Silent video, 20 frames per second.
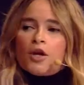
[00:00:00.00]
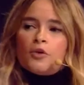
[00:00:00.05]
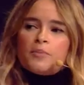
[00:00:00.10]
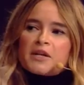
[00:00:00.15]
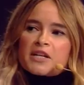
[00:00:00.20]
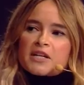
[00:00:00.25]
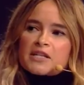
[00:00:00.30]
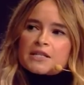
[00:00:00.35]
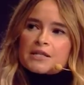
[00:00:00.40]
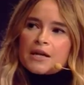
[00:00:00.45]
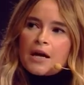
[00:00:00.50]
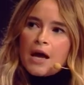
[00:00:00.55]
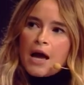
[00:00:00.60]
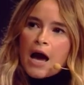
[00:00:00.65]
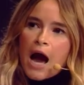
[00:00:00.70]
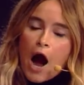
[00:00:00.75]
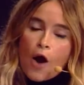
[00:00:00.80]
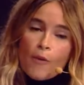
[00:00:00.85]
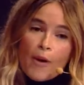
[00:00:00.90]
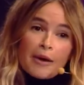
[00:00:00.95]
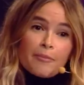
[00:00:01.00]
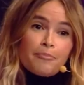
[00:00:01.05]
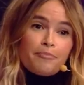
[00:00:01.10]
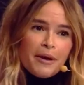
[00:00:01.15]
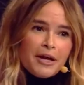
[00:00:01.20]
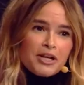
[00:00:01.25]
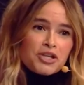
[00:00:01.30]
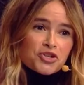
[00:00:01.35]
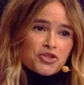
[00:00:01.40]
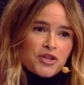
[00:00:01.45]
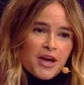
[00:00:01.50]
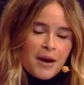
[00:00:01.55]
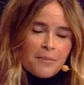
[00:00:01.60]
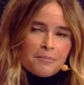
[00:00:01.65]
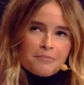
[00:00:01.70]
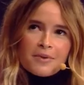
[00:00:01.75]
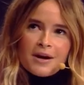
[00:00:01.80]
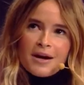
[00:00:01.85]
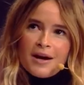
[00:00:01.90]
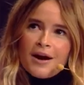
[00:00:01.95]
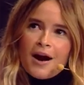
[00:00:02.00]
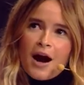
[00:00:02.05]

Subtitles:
because how I pitch them,